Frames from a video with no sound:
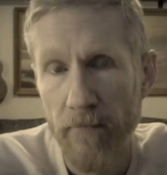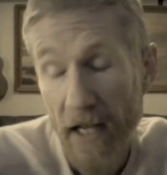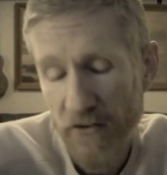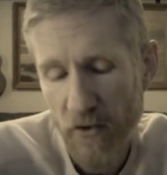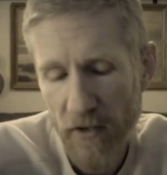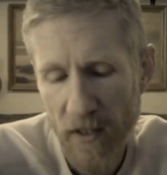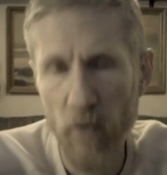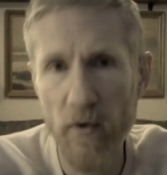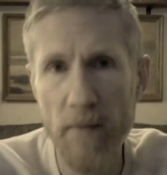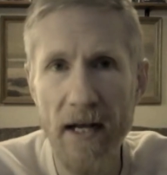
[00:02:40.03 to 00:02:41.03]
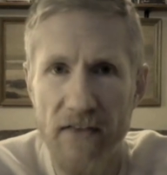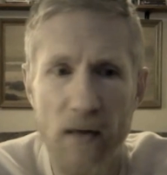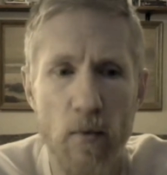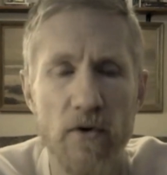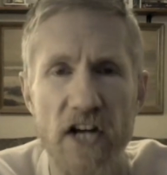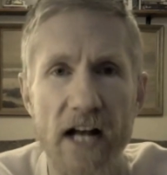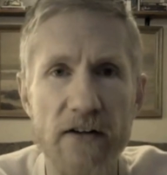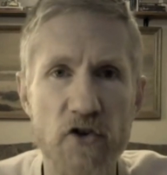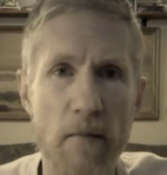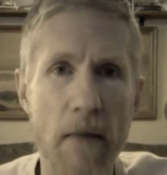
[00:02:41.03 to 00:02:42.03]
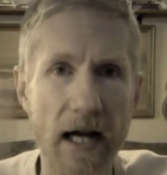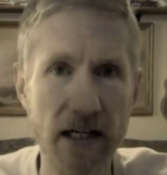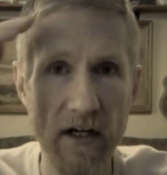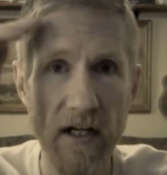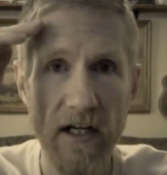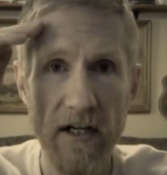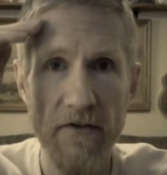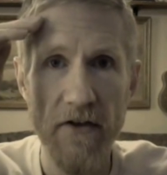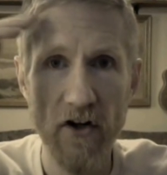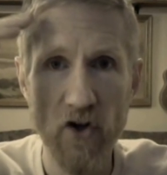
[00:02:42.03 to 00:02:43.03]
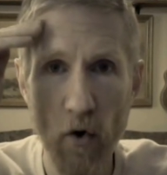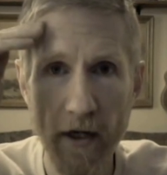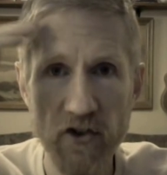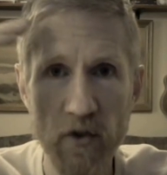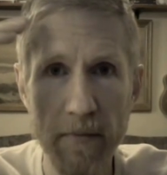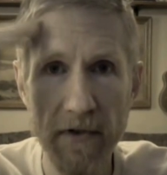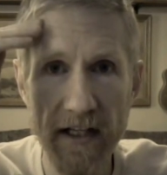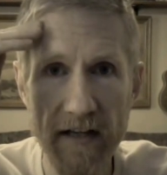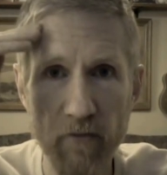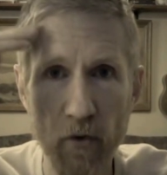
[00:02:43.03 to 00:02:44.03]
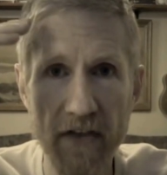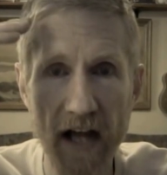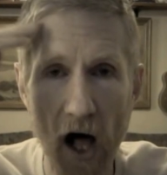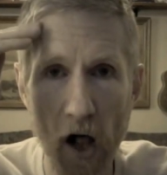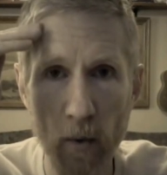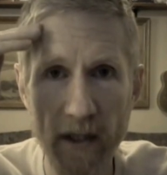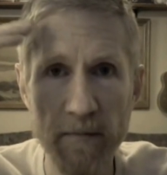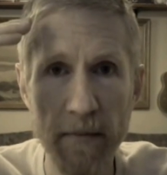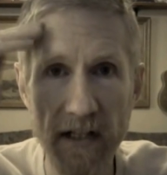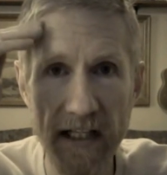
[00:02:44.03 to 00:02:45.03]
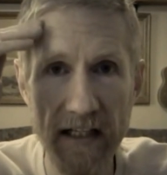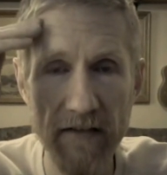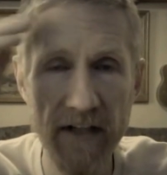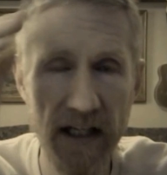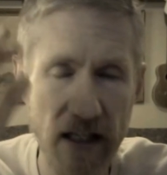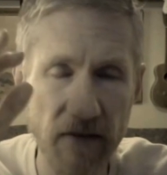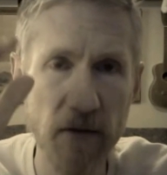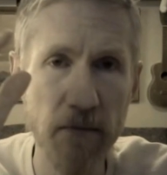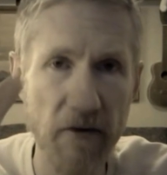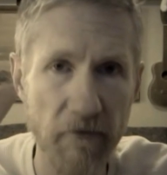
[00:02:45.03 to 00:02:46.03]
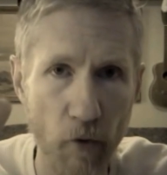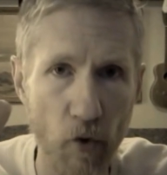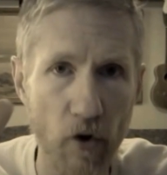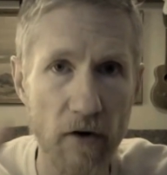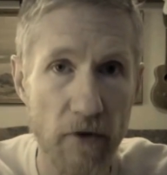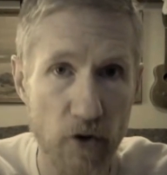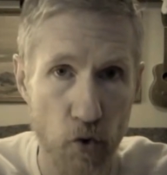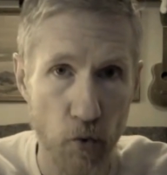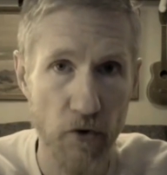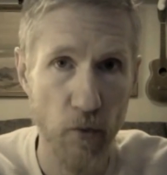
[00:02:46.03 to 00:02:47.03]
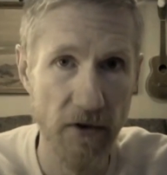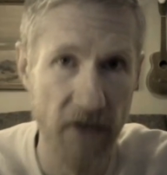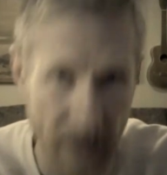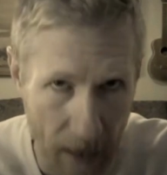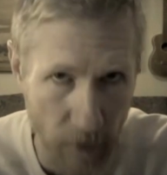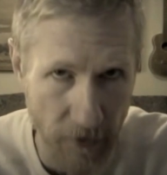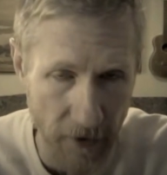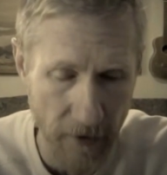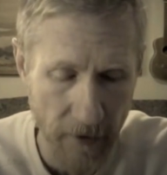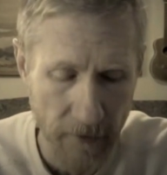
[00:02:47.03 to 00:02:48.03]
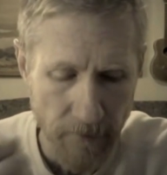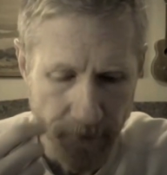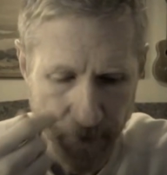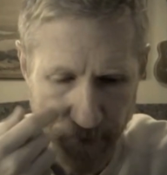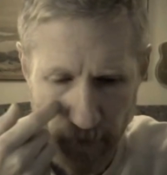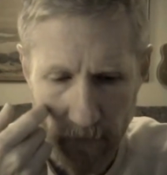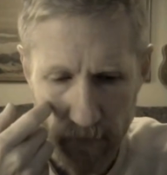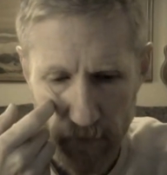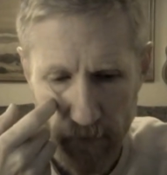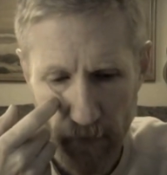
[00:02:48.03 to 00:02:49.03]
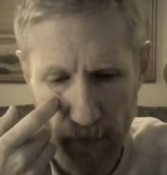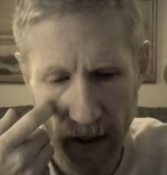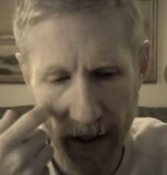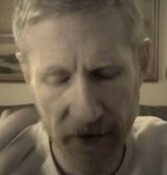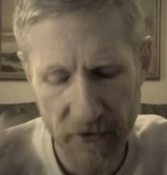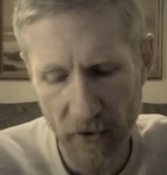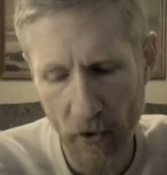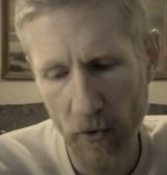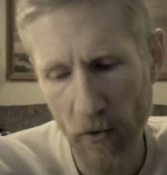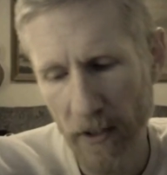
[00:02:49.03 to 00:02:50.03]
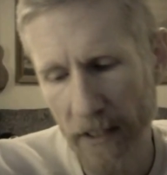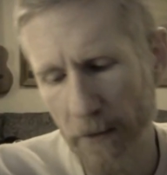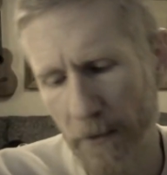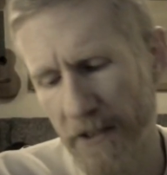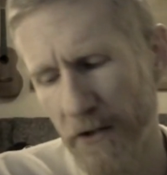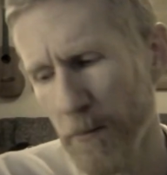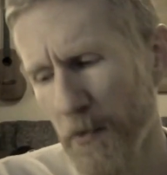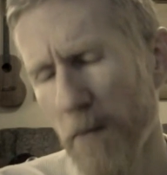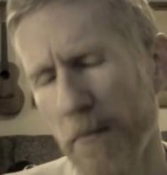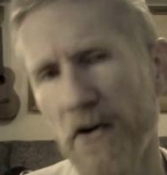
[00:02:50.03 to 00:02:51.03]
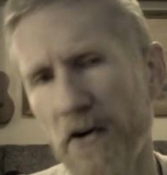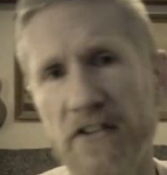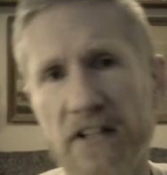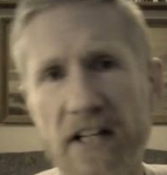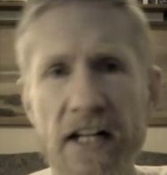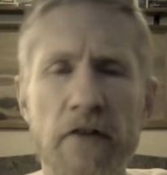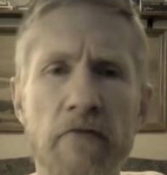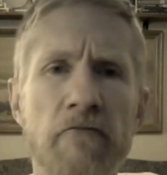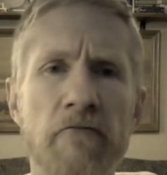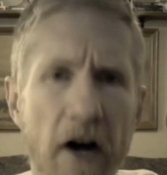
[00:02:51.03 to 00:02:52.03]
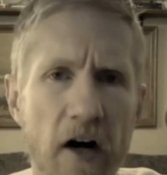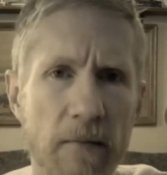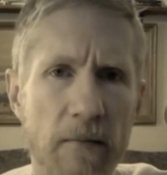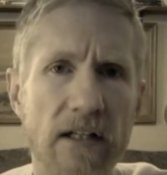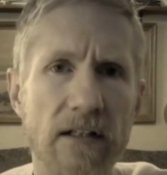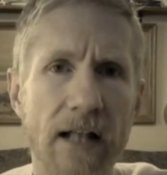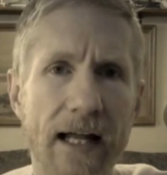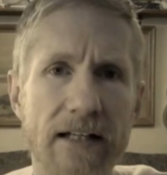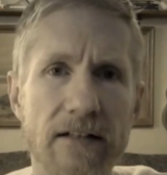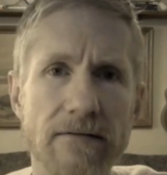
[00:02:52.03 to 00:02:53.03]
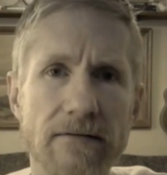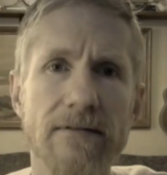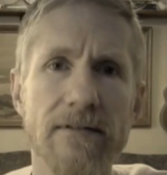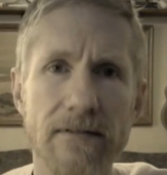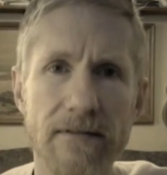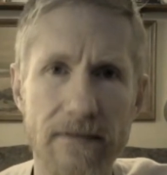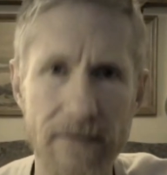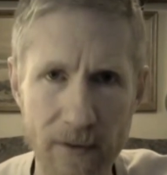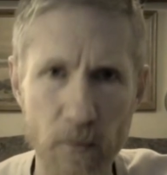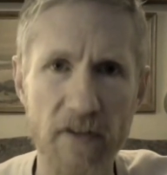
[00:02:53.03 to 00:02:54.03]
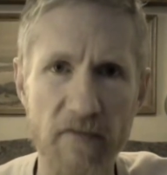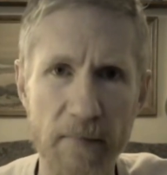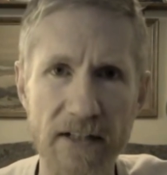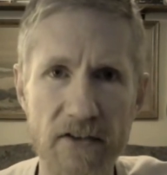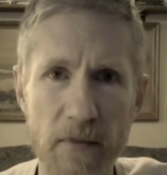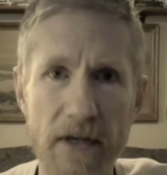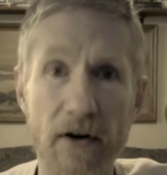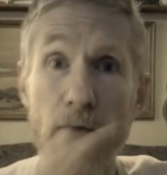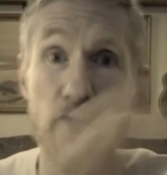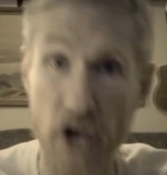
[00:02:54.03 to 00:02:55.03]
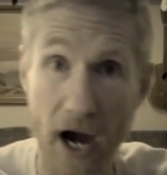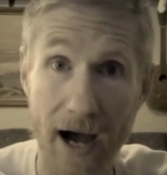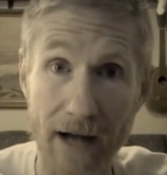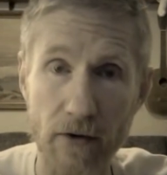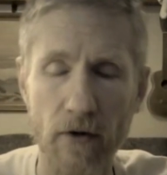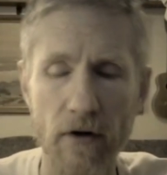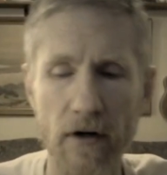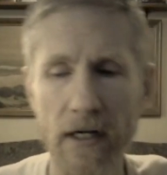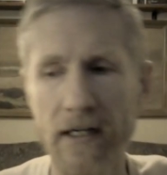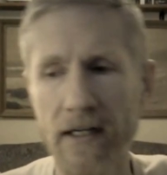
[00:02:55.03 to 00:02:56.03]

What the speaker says: And so they won't repent. They won't change their mind. They're going to believe what they always believed, even before the truth was encountered. And so when you put a person in an environment like it would have been to be around John, or